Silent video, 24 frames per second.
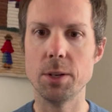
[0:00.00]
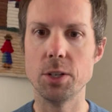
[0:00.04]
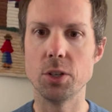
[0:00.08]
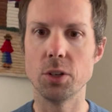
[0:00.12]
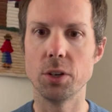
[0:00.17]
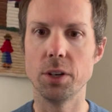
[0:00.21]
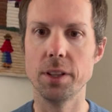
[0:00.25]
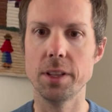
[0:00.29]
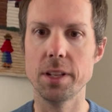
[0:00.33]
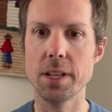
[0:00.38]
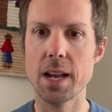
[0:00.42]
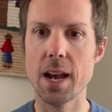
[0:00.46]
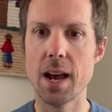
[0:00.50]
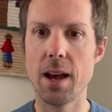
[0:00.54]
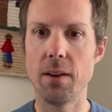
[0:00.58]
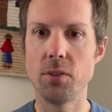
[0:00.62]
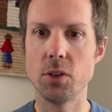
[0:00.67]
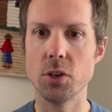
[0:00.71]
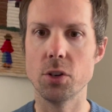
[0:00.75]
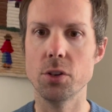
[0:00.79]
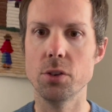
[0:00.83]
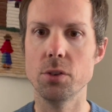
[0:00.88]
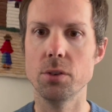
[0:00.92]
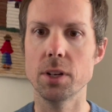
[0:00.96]
during the
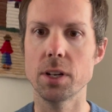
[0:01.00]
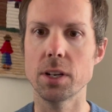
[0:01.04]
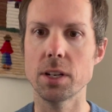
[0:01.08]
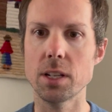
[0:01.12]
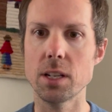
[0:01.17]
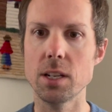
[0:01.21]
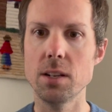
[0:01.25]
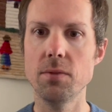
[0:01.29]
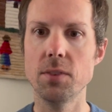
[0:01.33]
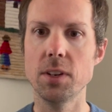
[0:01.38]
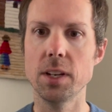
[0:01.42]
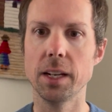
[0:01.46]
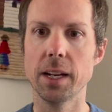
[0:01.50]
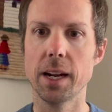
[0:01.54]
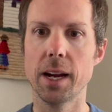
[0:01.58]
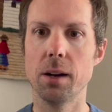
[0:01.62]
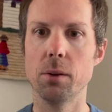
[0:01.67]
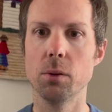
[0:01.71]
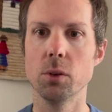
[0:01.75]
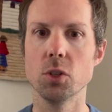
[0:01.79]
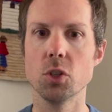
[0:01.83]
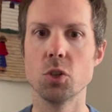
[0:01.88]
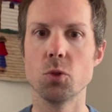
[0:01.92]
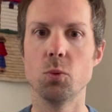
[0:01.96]
afternoon and evening
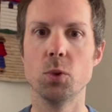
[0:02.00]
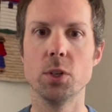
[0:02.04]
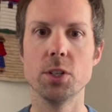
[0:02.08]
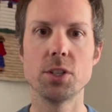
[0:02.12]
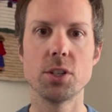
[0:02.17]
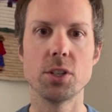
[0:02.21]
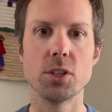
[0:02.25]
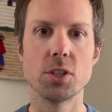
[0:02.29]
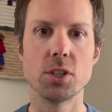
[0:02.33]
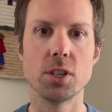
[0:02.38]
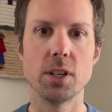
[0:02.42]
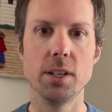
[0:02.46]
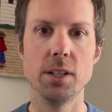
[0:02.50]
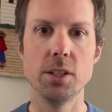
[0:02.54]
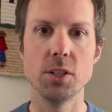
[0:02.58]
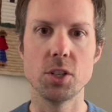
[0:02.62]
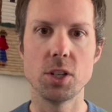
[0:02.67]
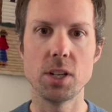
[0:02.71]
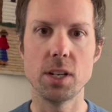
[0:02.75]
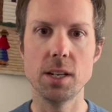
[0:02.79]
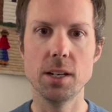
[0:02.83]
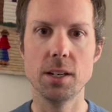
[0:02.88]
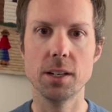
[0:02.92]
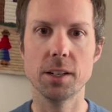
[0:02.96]
hours once the sun is
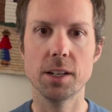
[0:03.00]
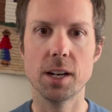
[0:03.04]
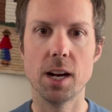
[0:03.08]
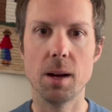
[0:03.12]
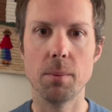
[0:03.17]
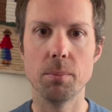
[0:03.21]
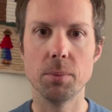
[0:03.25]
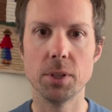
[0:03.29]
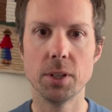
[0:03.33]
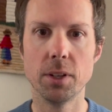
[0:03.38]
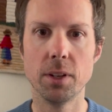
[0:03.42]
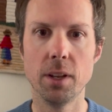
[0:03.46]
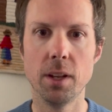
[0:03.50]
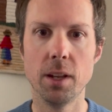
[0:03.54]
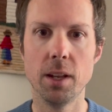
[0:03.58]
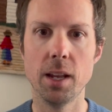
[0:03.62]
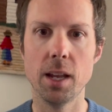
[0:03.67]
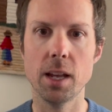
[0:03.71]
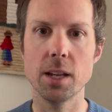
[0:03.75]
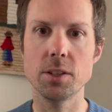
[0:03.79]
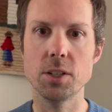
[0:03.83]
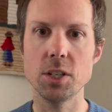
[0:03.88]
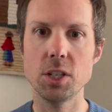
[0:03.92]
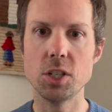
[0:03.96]
heated up
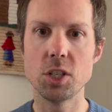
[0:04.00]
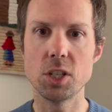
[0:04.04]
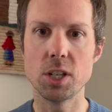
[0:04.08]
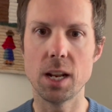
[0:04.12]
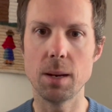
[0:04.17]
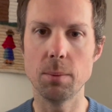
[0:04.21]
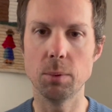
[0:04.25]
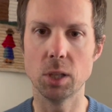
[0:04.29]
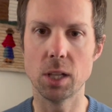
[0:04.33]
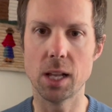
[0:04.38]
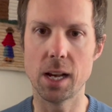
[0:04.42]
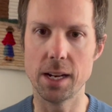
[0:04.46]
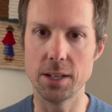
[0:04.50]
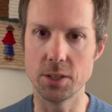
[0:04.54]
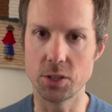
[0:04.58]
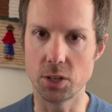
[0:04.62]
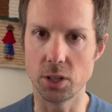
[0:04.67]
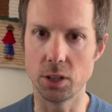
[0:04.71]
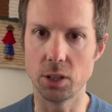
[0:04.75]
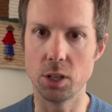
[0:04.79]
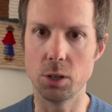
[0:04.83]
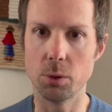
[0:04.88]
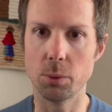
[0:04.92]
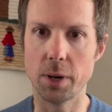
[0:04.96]
and destabilized the
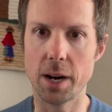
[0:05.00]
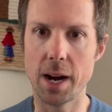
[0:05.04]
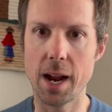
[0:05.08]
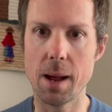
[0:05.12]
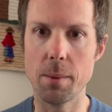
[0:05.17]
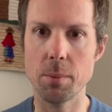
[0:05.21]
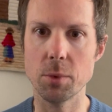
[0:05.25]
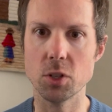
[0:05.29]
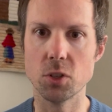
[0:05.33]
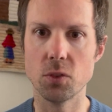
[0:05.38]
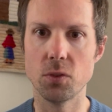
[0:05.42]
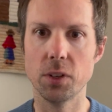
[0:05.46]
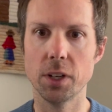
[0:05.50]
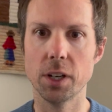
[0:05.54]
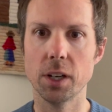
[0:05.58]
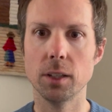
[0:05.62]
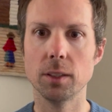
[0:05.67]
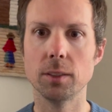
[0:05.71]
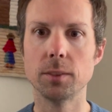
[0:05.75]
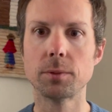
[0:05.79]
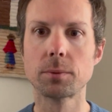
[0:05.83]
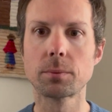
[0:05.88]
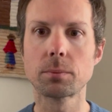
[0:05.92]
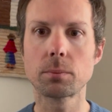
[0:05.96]
lower atmosphere.
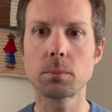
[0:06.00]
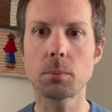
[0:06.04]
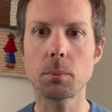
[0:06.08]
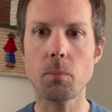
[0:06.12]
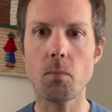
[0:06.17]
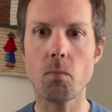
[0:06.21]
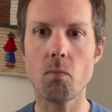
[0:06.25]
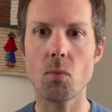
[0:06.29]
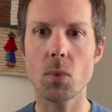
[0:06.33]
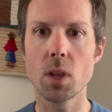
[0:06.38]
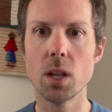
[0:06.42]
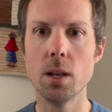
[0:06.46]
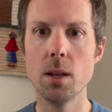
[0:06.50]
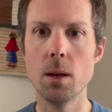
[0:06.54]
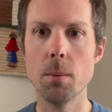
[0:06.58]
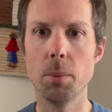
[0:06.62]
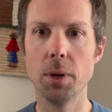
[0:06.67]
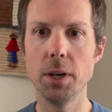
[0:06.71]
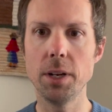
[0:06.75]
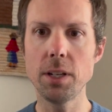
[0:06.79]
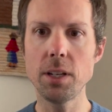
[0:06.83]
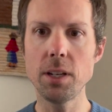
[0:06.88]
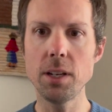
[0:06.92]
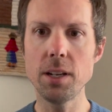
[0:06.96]
But
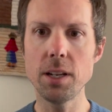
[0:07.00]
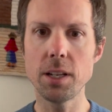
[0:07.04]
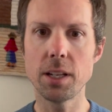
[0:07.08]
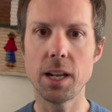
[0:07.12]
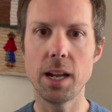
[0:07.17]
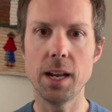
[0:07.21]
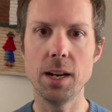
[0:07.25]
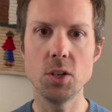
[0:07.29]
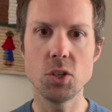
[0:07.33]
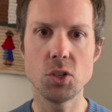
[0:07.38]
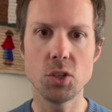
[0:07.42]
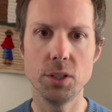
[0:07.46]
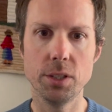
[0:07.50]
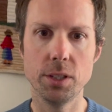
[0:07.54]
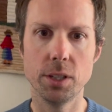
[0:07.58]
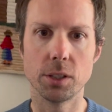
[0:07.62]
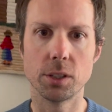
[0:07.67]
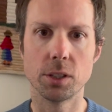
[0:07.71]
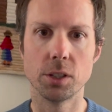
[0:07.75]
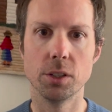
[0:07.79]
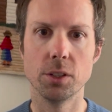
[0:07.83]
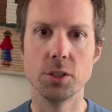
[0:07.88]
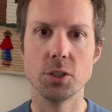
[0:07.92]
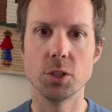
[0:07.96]
it can occasionally
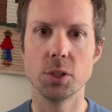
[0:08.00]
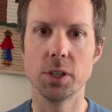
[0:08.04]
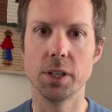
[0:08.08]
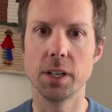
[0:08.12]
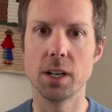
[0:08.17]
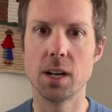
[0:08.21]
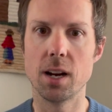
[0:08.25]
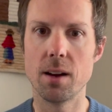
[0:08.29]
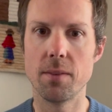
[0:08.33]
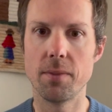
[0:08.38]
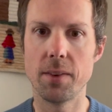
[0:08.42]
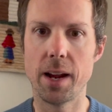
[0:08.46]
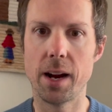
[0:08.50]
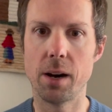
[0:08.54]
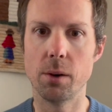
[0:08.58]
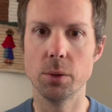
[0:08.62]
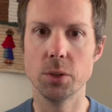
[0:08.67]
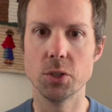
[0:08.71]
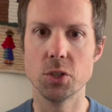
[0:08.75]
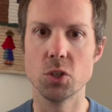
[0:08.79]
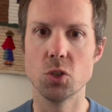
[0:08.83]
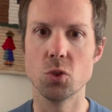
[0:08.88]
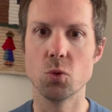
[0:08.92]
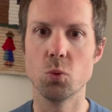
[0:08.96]
occur during off
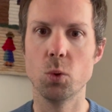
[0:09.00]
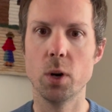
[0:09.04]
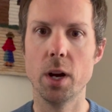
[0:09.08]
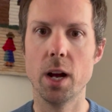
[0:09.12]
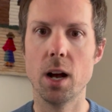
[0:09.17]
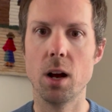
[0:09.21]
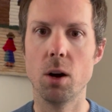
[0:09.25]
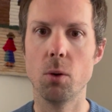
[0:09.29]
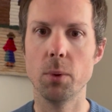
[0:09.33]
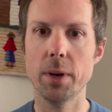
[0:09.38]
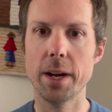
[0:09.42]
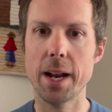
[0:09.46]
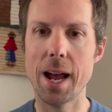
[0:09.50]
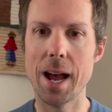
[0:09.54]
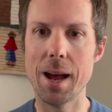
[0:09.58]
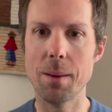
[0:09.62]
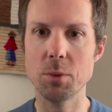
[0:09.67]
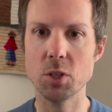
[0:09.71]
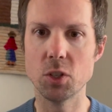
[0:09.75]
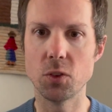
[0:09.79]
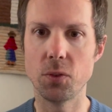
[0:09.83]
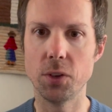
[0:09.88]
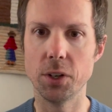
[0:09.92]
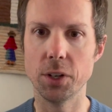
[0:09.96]
hours as well when
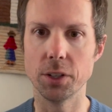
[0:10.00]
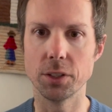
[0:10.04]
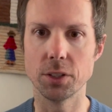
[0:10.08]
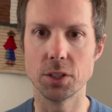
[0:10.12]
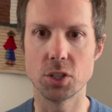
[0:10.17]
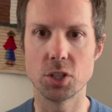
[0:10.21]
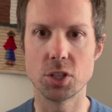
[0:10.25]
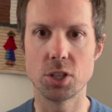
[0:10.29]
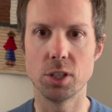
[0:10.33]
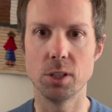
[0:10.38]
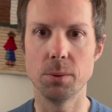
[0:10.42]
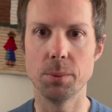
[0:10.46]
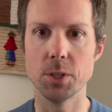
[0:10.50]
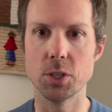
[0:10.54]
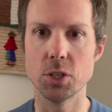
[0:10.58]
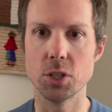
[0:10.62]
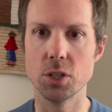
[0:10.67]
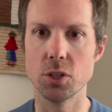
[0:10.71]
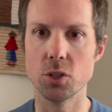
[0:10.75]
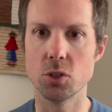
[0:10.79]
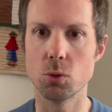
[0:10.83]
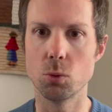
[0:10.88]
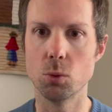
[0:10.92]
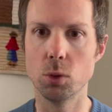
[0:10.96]
atmospheric
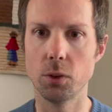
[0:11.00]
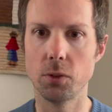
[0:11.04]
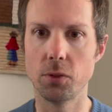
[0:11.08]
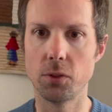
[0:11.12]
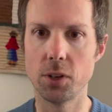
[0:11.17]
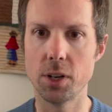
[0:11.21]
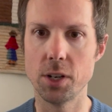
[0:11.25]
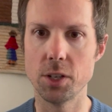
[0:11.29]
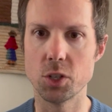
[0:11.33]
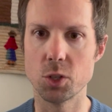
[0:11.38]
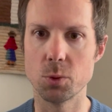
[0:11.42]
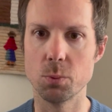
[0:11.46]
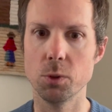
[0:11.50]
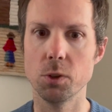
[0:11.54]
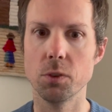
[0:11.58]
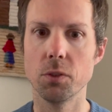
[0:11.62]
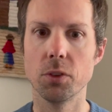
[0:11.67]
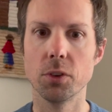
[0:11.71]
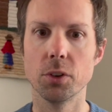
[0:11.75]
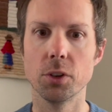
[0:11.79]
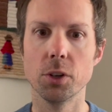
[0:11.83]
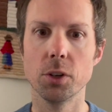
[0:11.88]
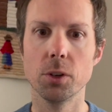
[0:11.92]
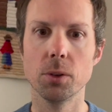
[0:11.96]
disturbances or fronts move
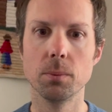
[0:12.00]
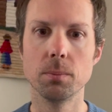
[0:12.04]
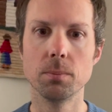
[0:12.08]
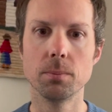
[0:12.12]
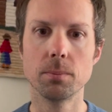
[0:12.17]
through.